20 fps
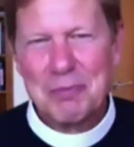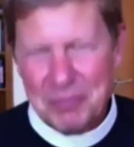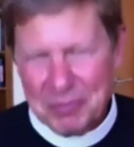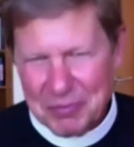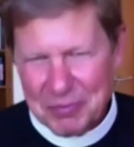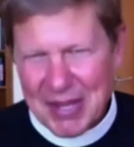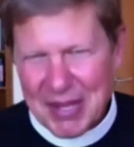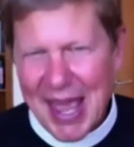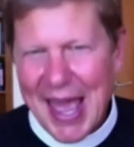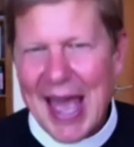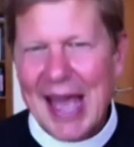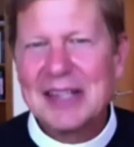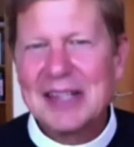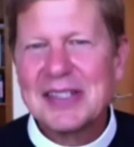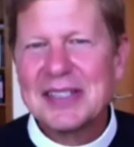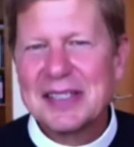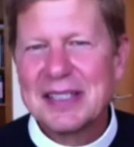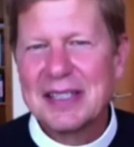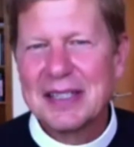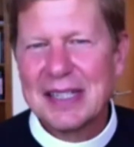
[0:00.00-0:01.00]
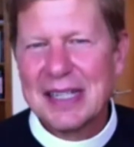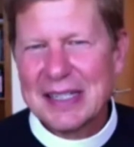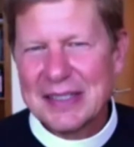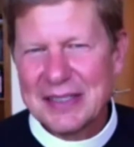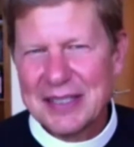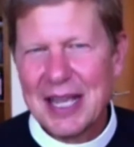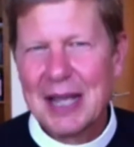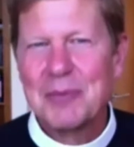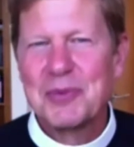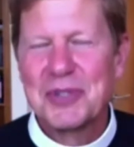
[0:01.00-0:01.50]
tax
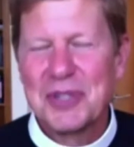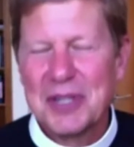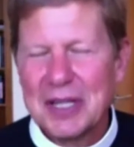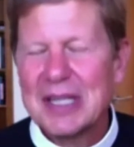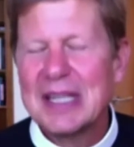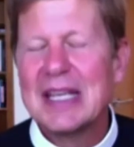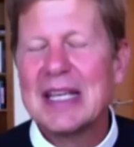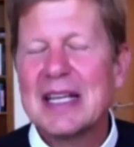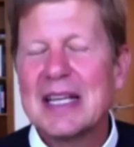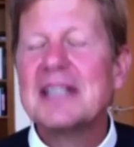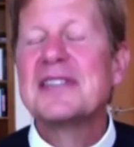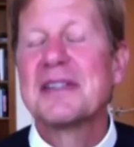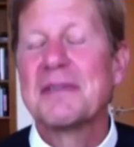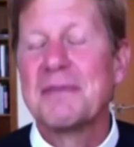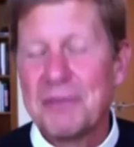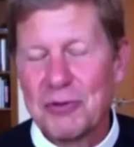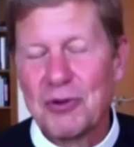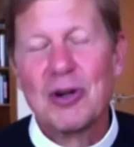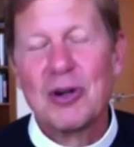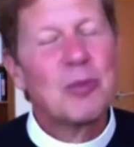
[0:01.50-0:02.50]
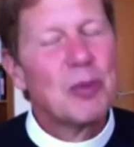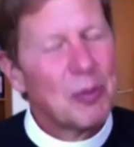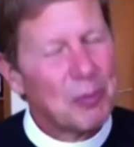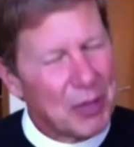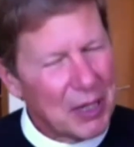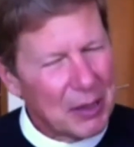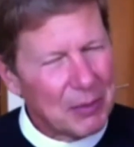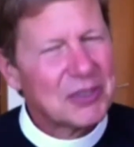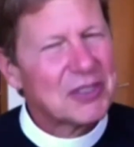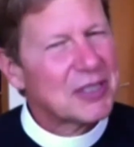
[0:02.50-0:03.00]
exemption is a form of
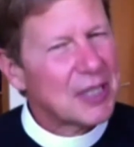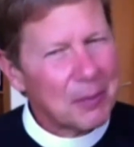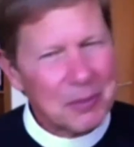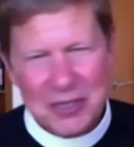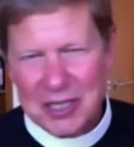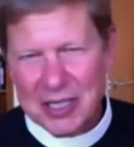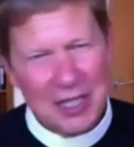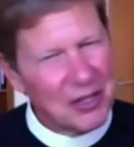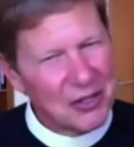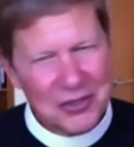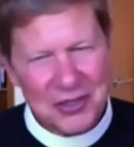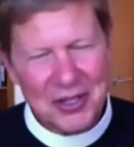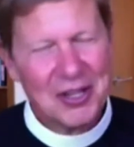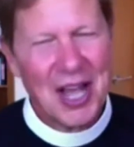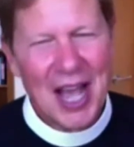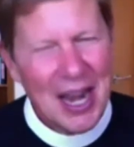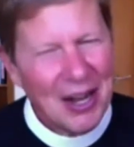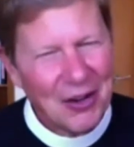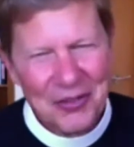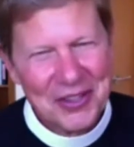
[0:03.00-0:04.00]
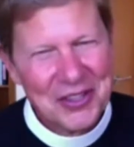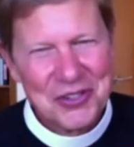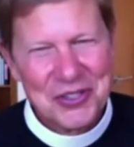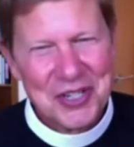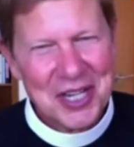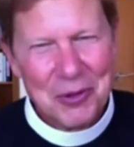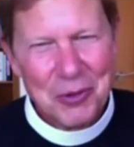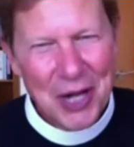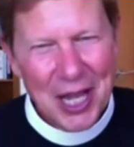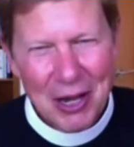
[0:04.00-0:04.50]
public subsidy. I don't think there's
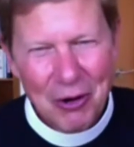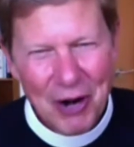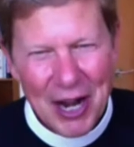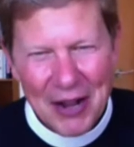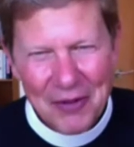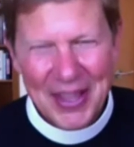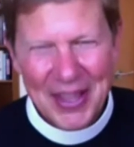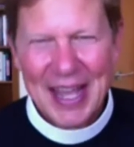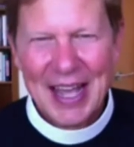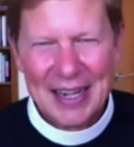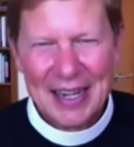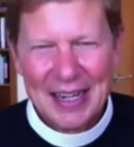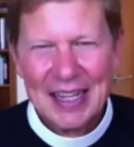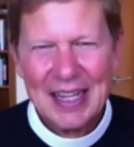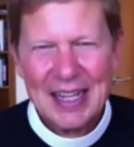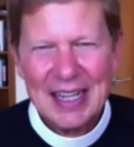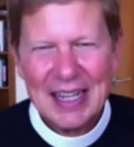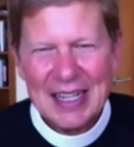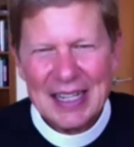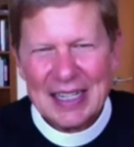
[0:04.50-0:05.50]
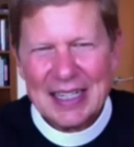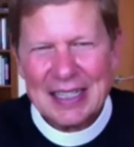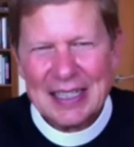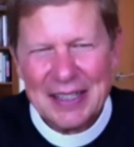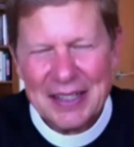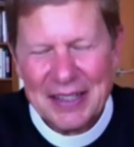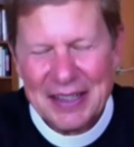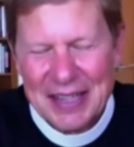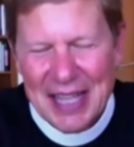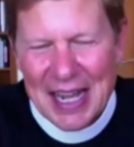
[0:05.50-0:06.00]
any way around that.
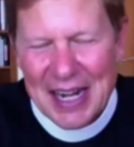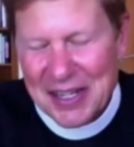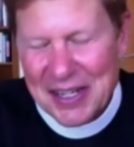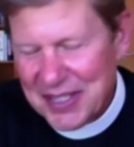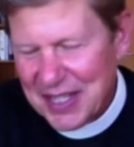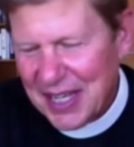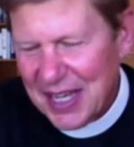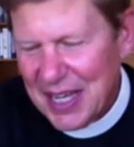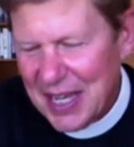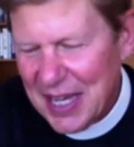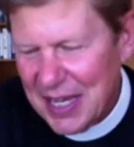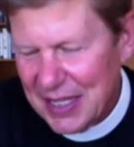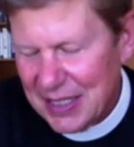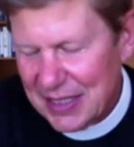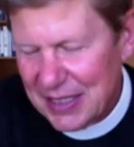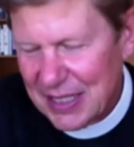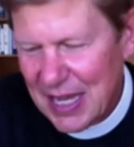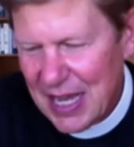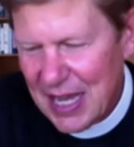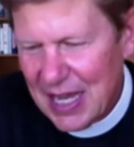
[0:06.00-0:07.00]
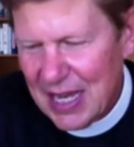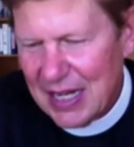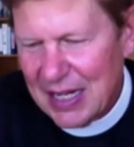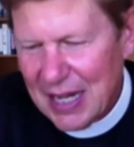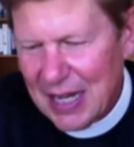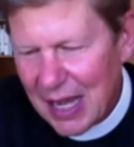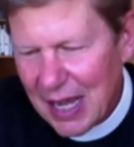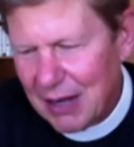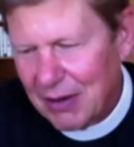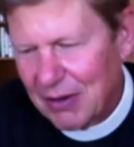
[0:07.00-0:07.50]
That is the case.
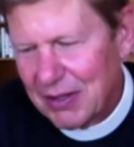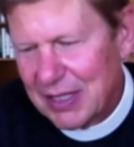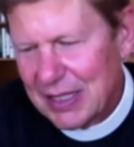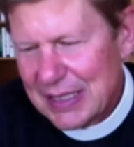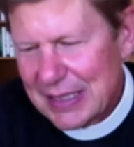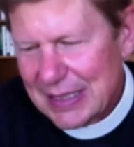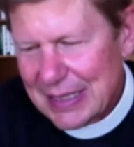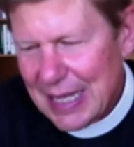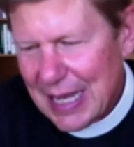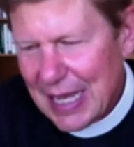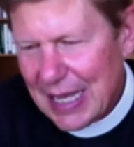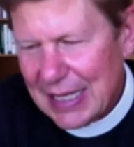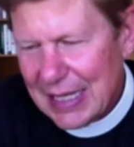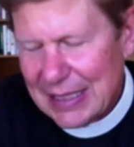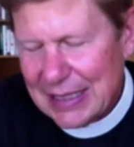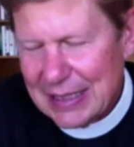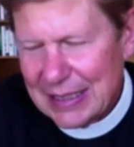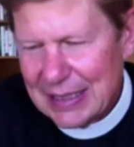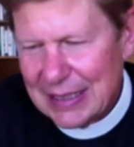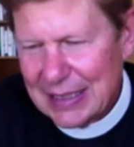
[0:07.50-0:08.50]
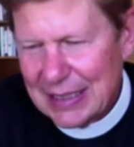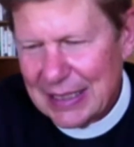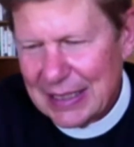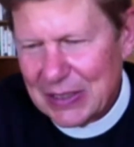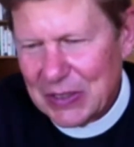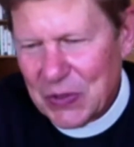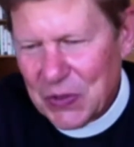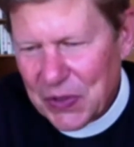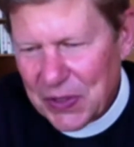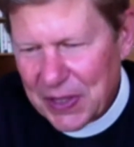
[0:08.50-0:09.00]
Now, is that
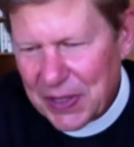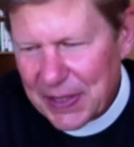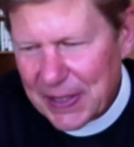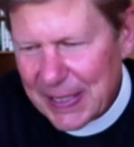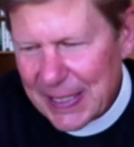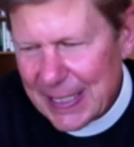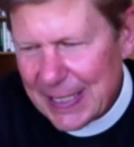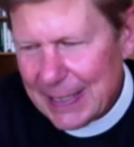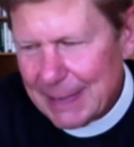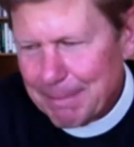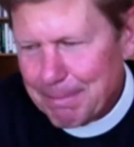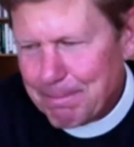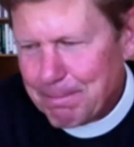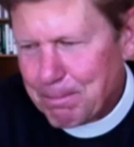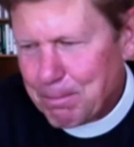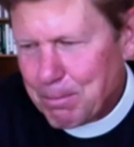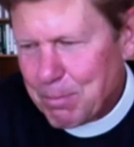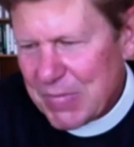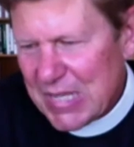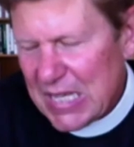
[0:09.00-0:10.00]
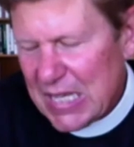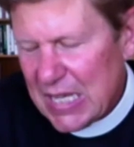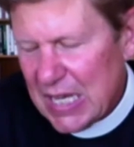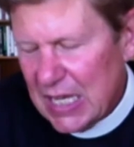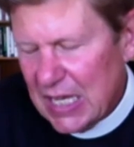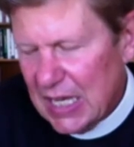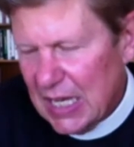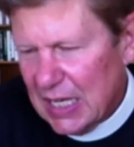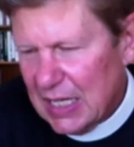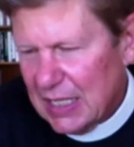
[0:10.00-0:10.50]
a good thing?
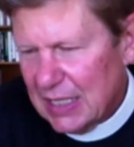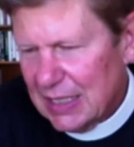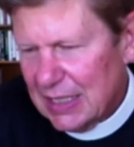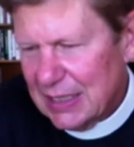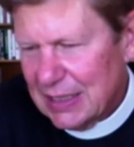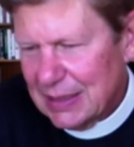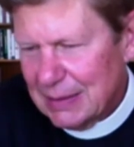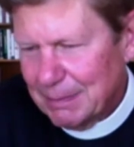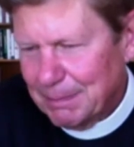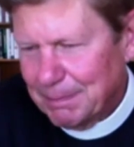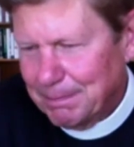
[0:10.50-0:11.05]
I